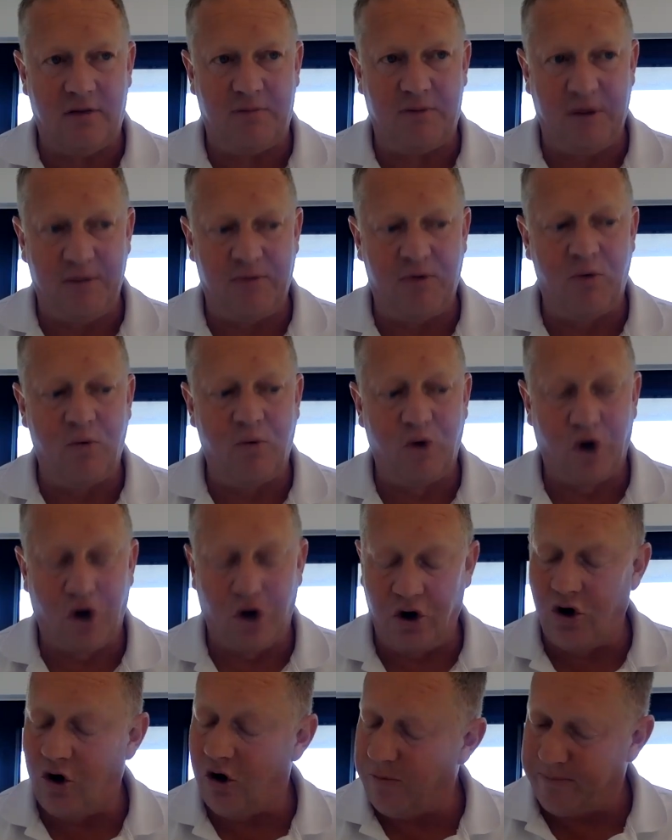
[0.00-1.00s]
People were
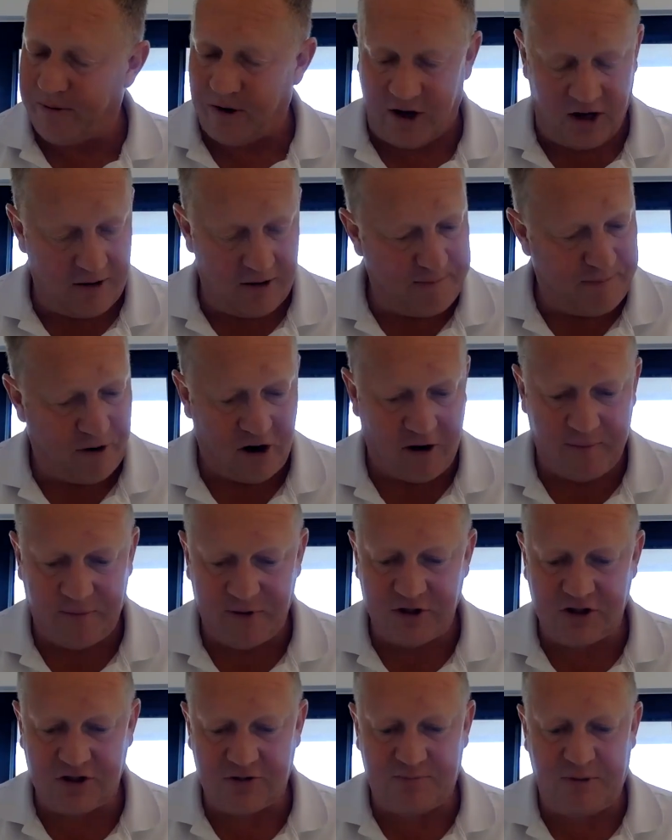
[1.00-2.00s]
not buying
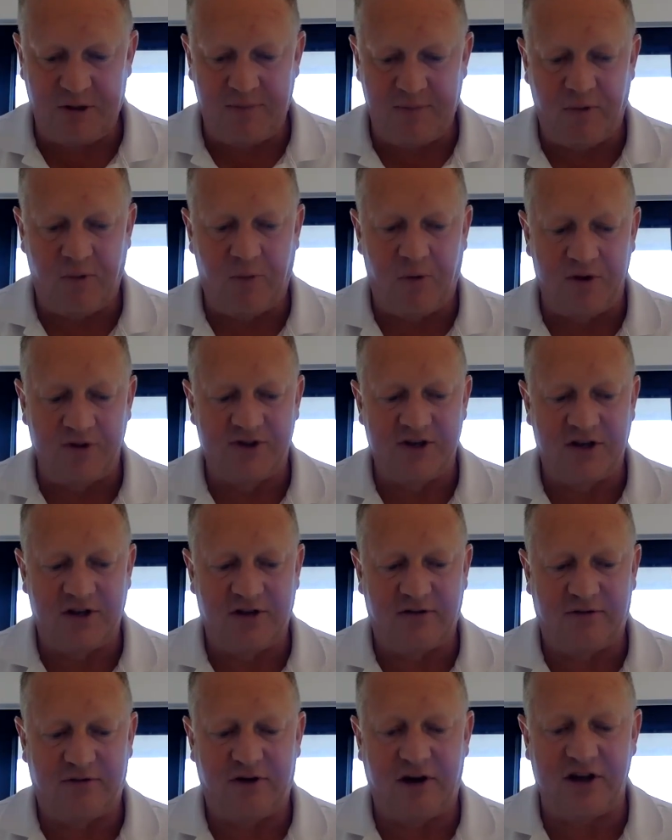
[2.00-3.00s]
apartments. People wanted
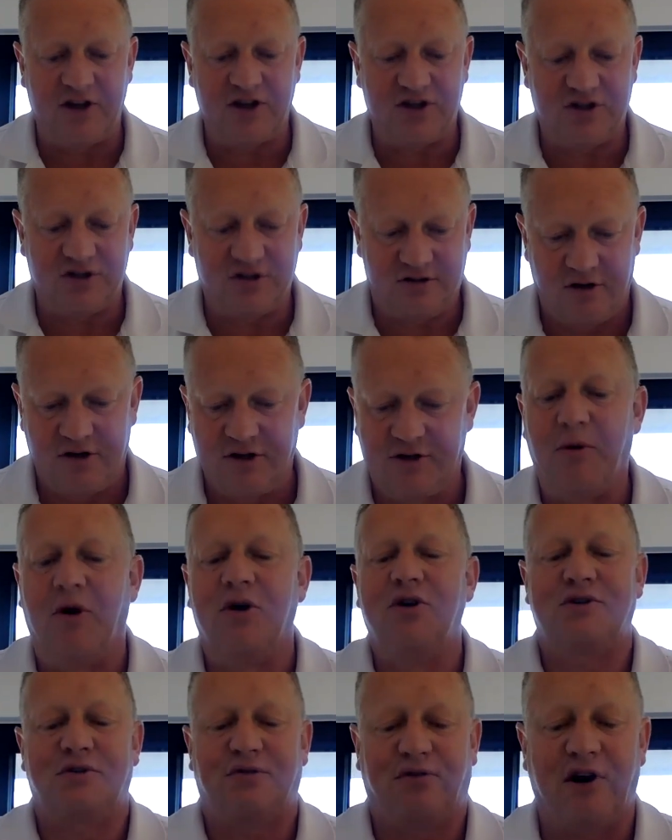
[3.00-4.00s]
as
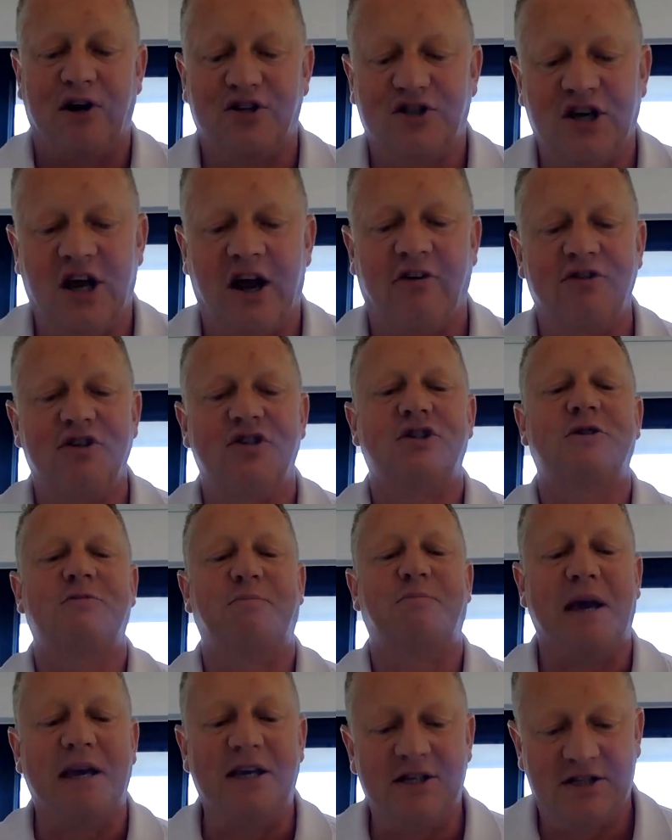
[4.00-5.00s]
much fresh air and
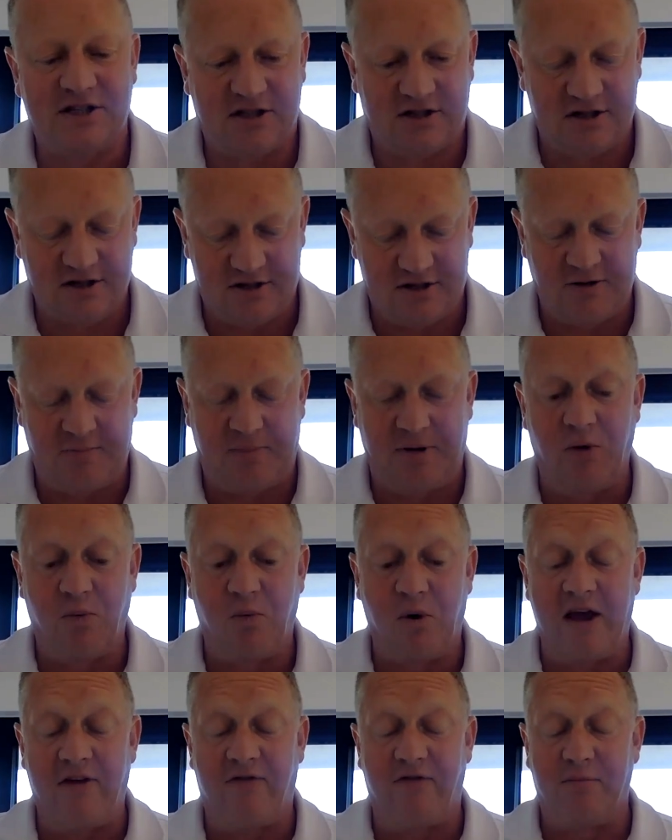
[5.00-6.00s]
space to be
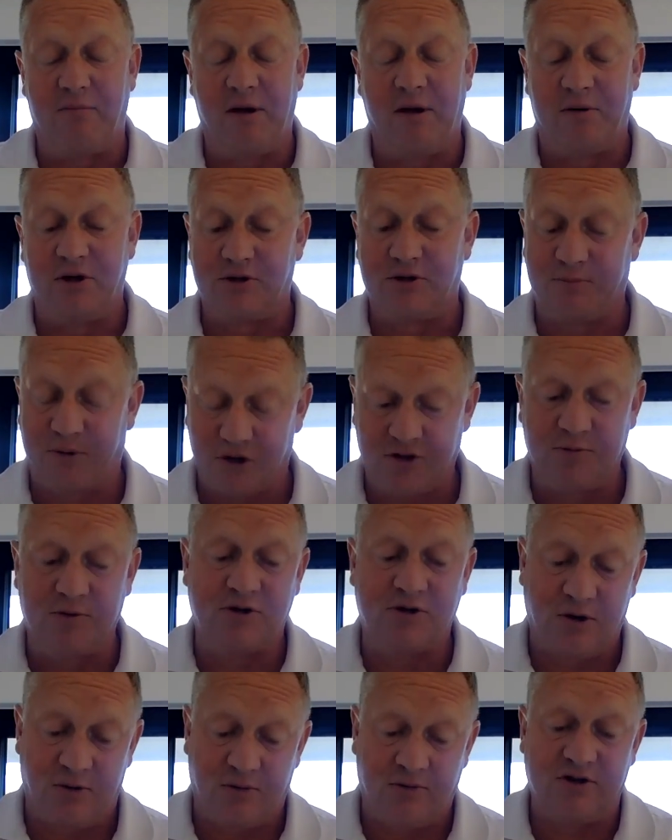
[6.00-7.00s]
away from people as possible.
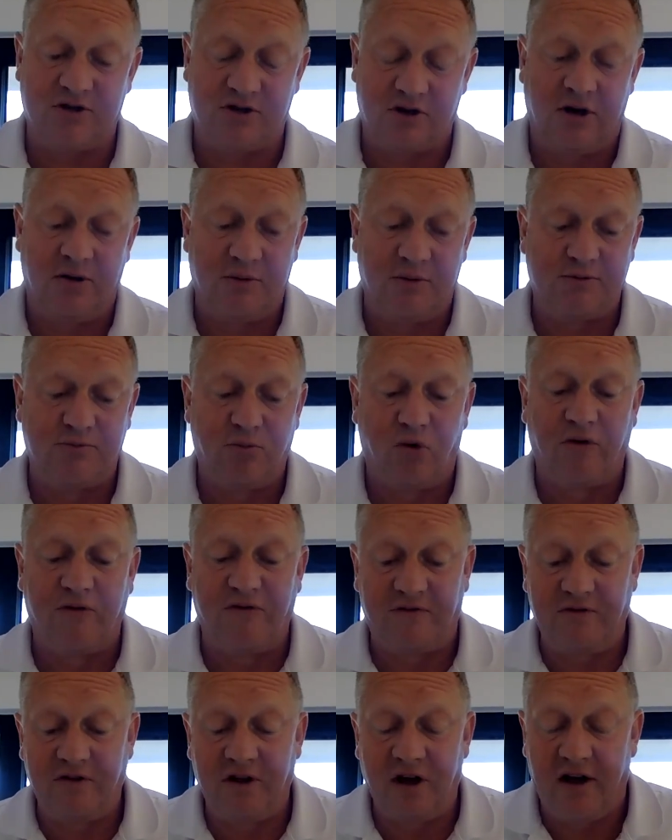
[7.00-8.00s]
So it certainly was
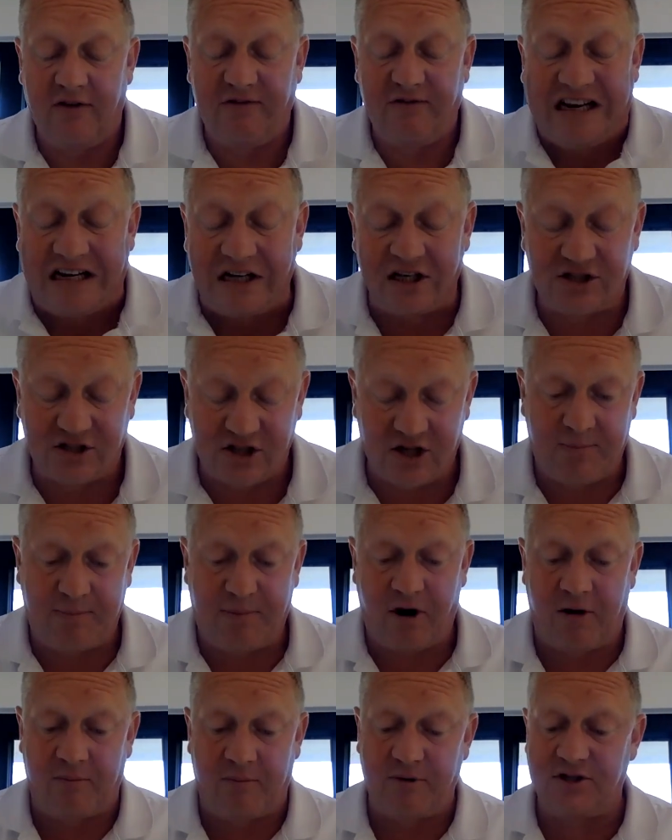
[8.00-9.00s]
more villas than
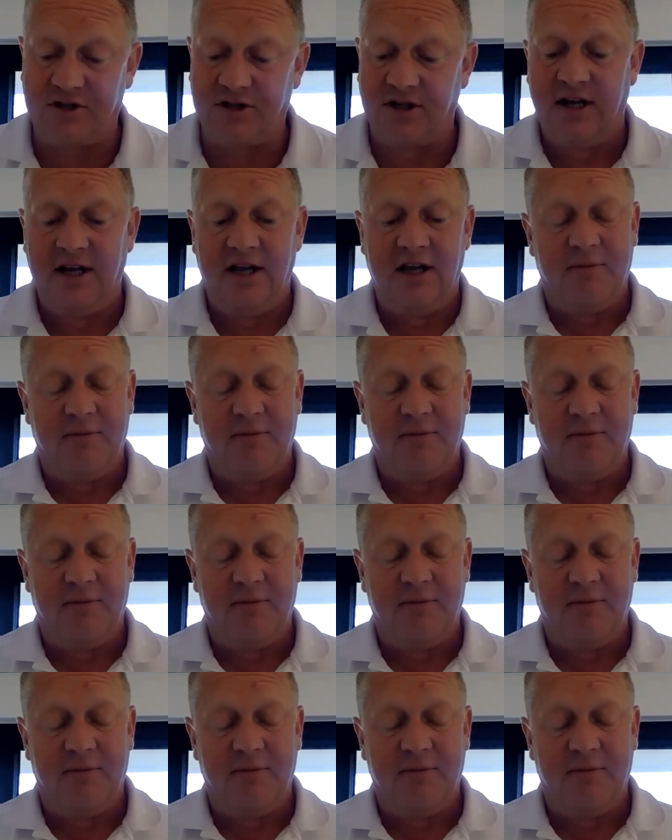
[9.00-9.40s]
apartments.